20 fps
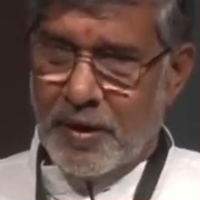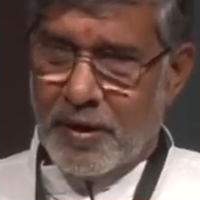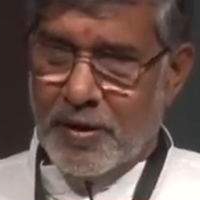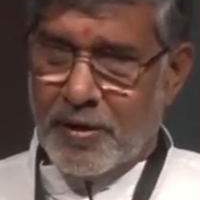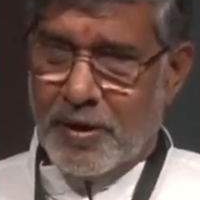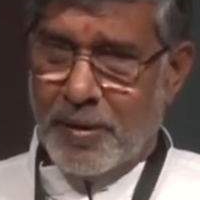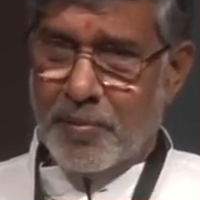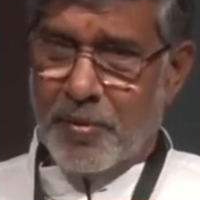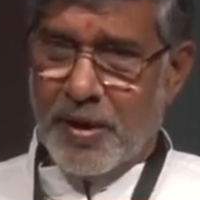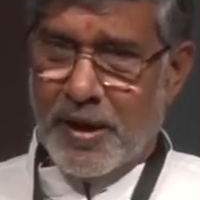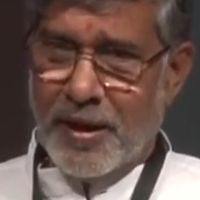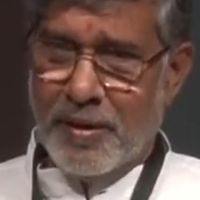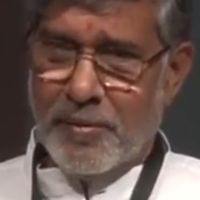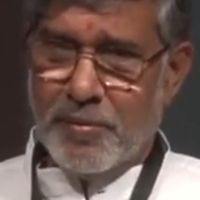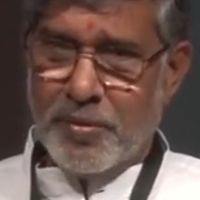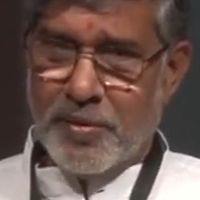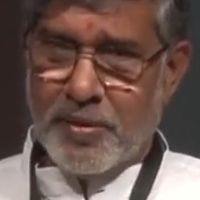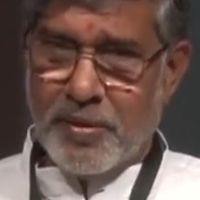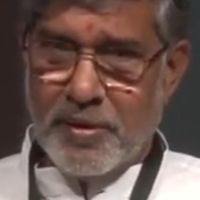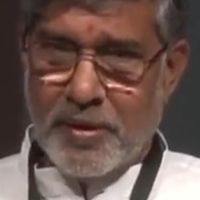
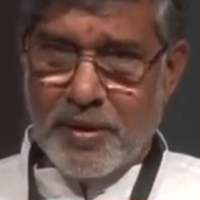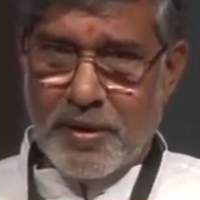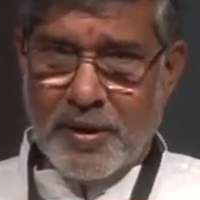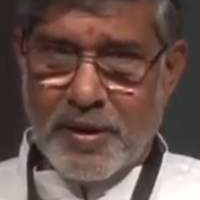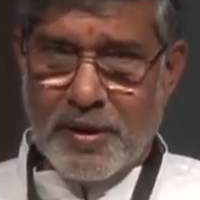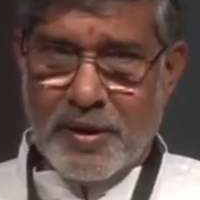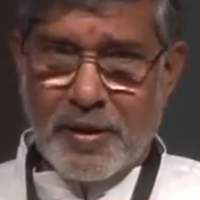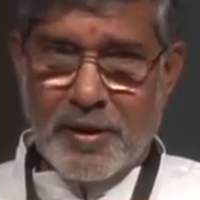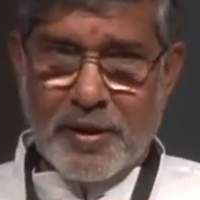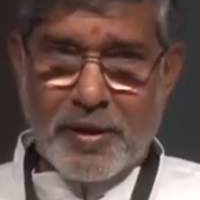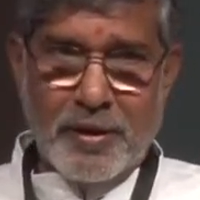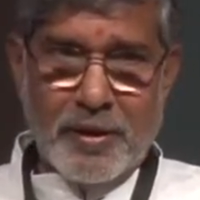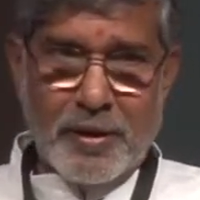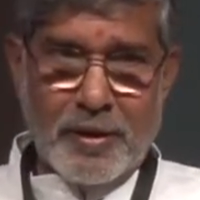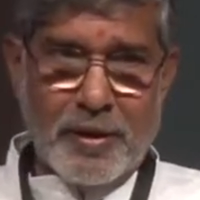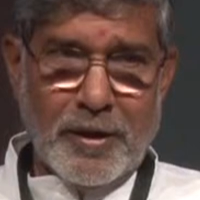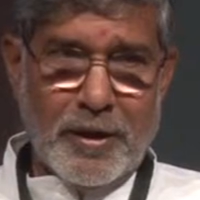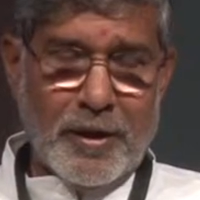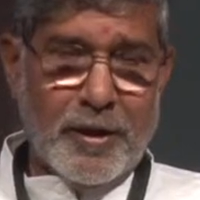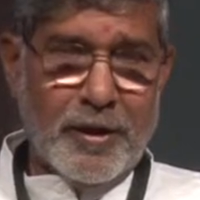sometimes
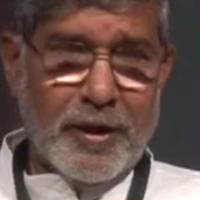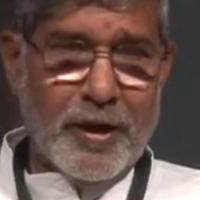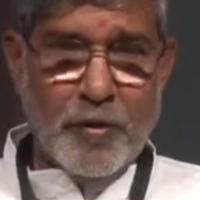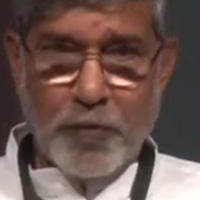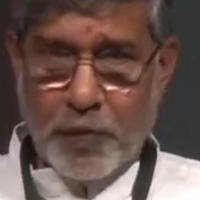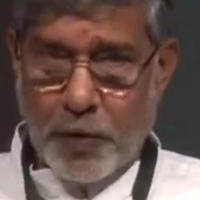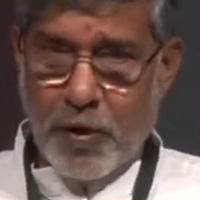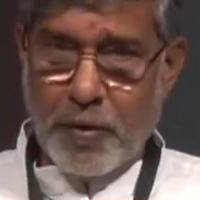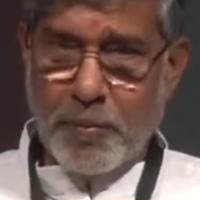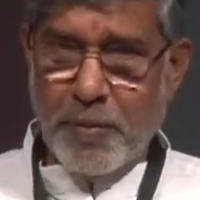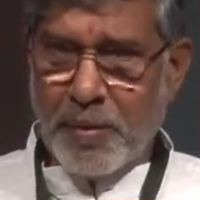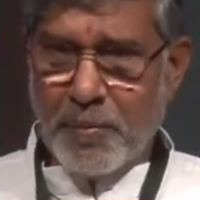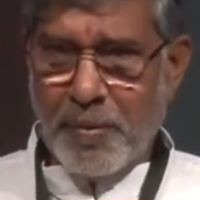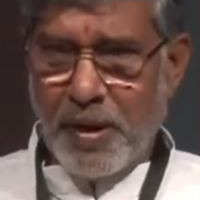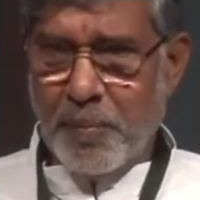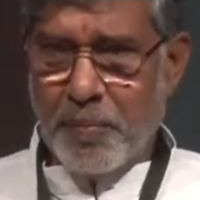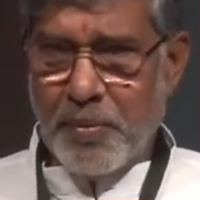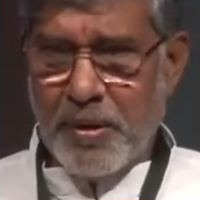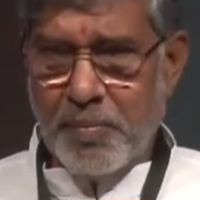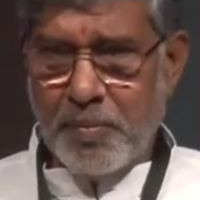informing
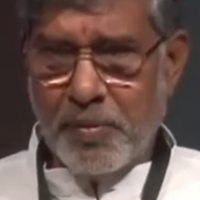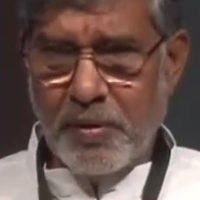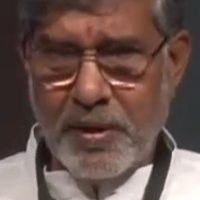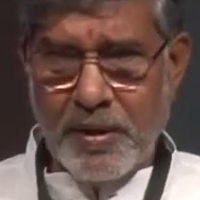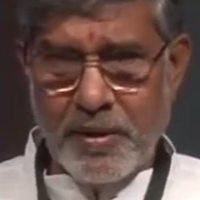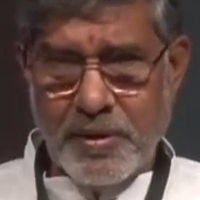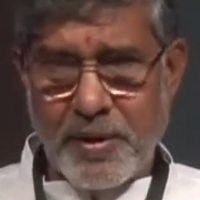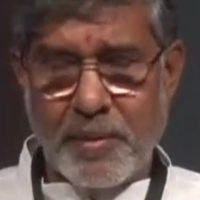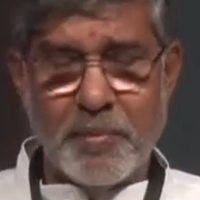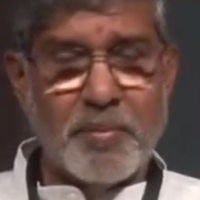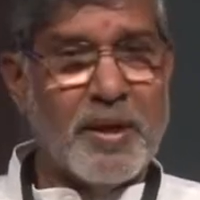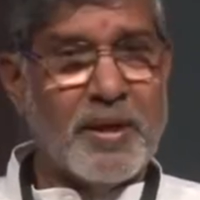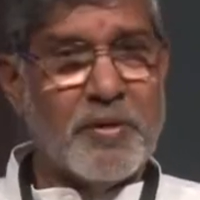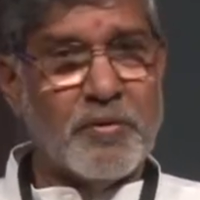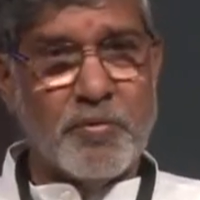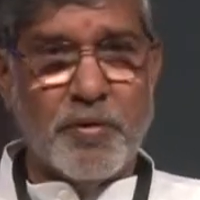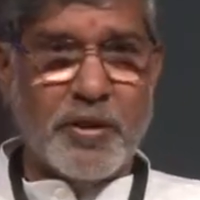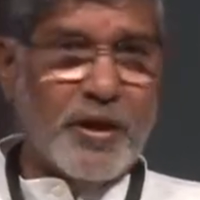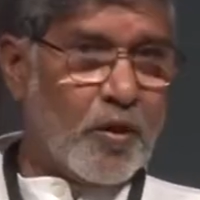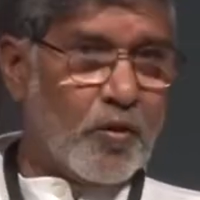my people and
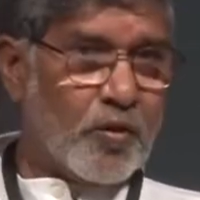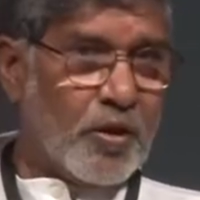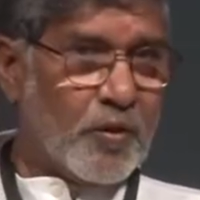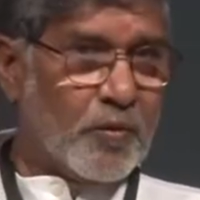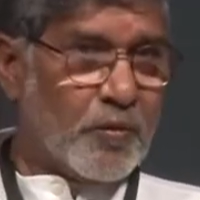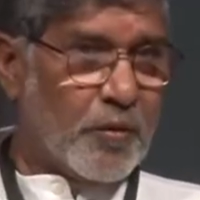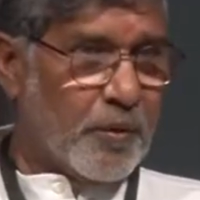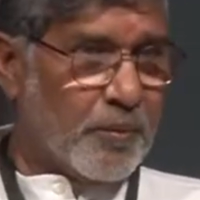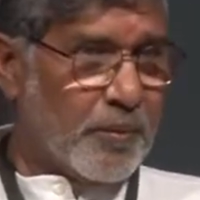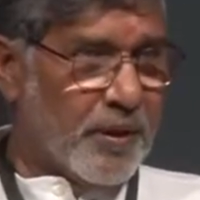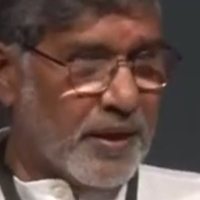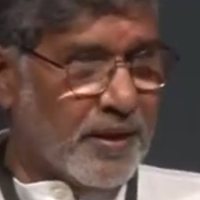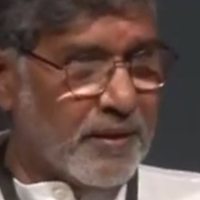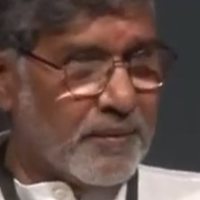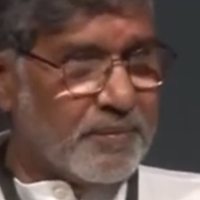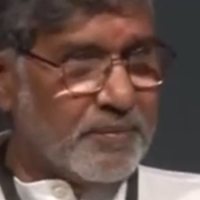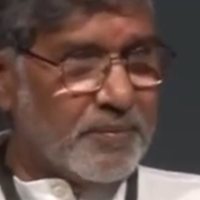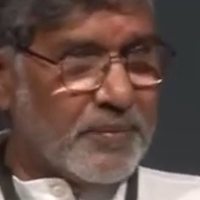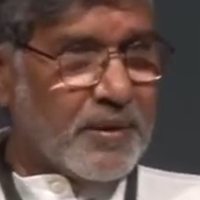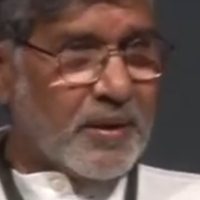sometimes without informing,
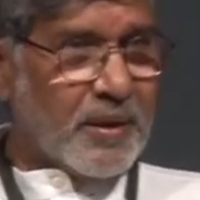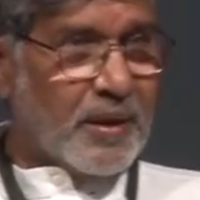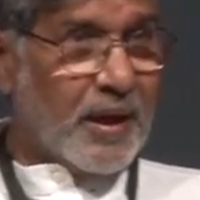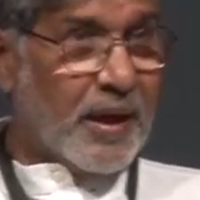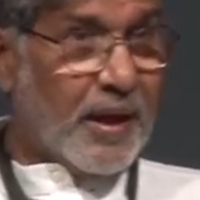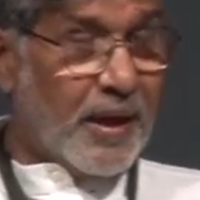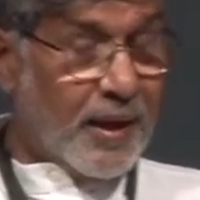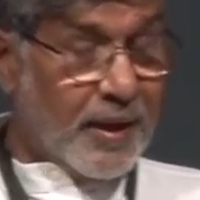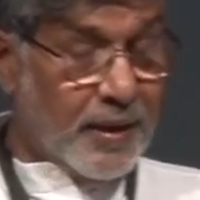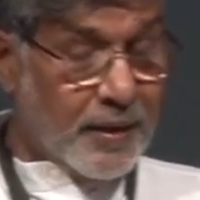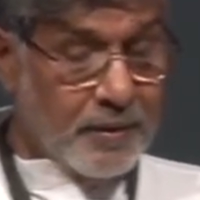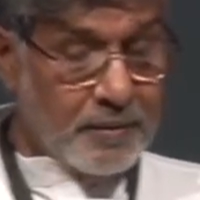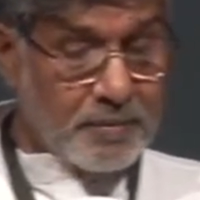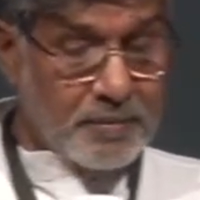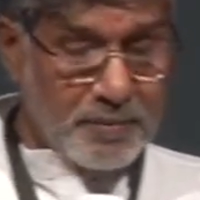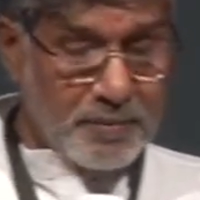I